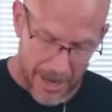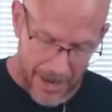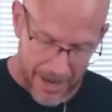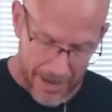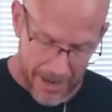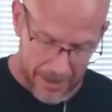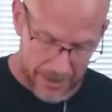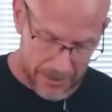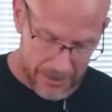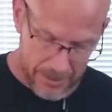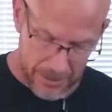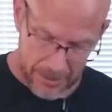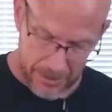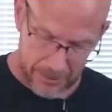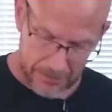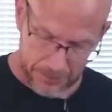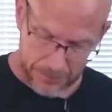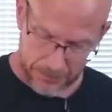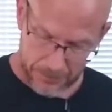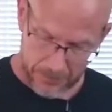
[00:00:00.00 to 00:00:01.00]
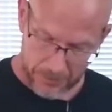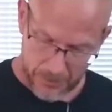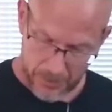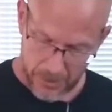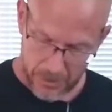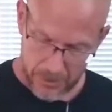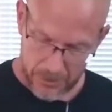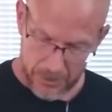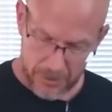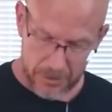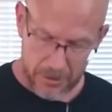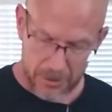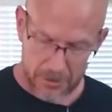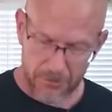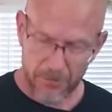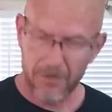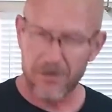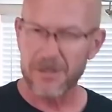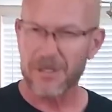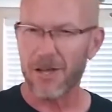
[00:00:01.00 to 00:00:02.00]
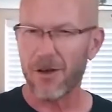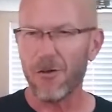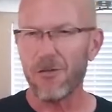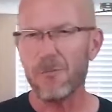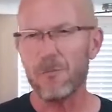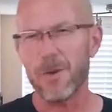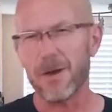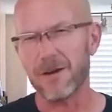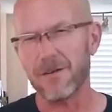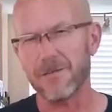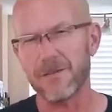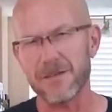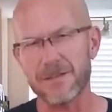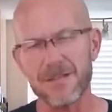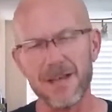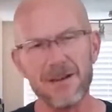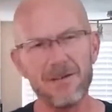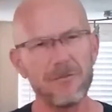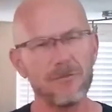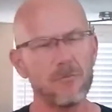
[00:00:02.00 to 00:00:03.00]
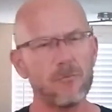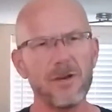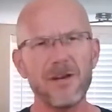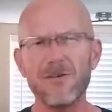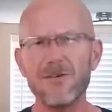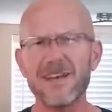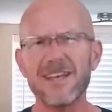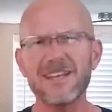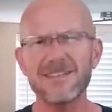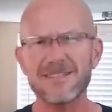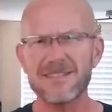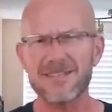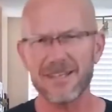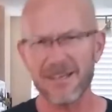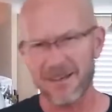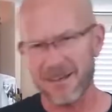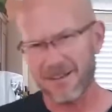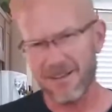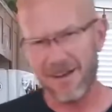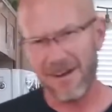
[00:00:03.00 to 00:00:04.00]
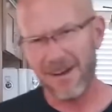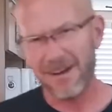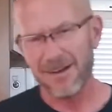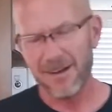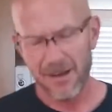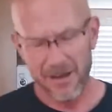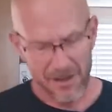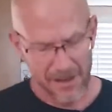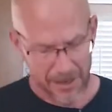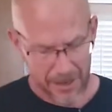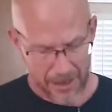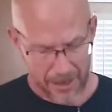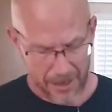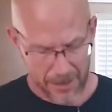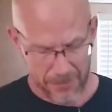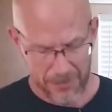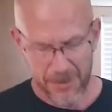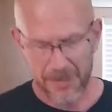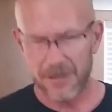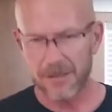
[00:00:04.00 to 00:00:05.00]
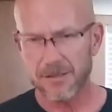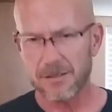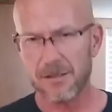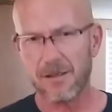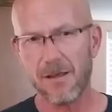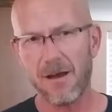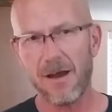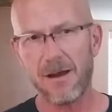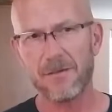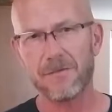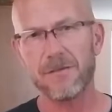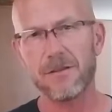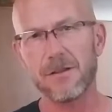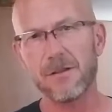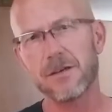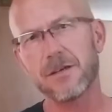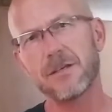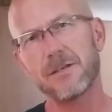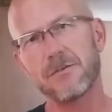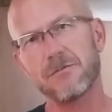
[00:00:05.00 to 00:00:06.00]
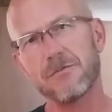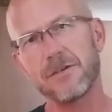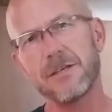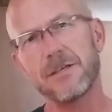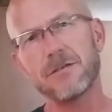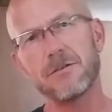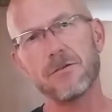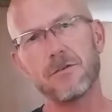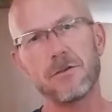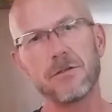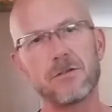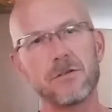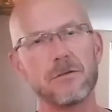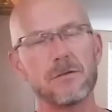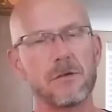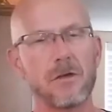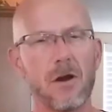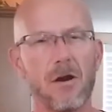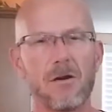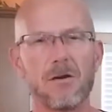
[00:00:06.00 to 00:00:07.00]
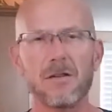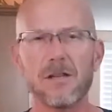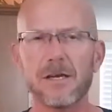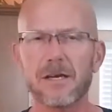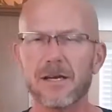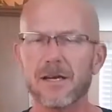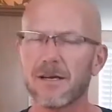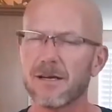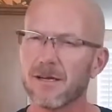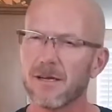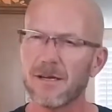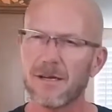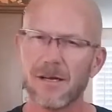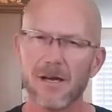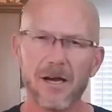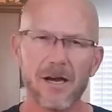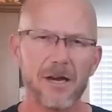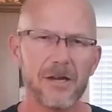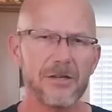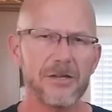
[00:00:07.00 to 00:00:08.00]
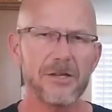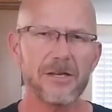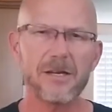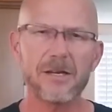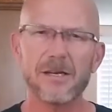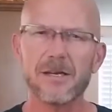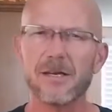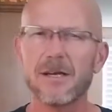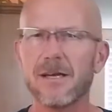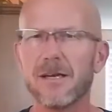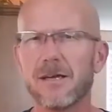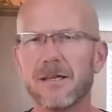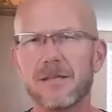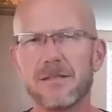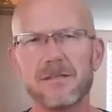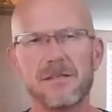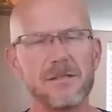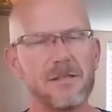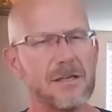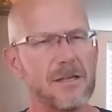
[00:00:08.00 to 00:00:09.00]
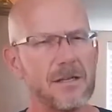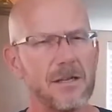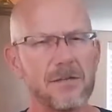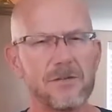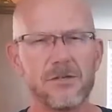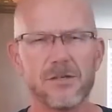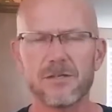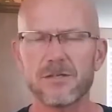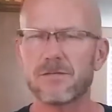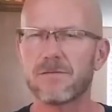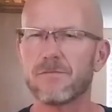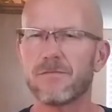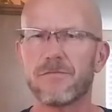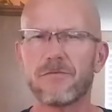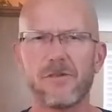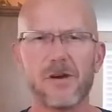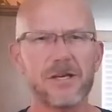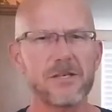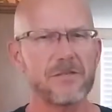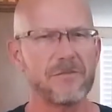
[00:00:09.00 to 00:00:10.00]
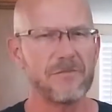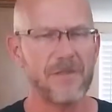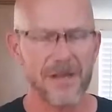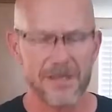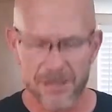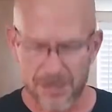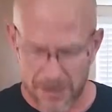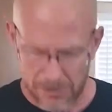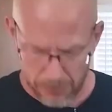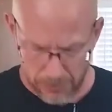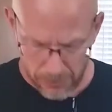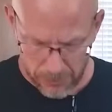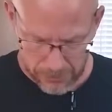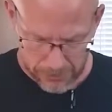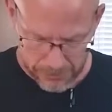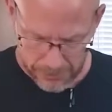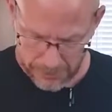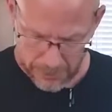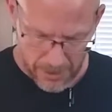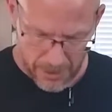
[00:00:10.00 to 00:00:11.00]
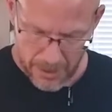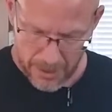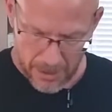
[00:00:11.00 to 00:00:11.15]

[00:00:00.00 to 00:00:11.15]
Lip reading: And just as far as health benefits, we don't get sick a lot. And I think it's a lot if you look at the research. Garlic, onion, just fresh vegetables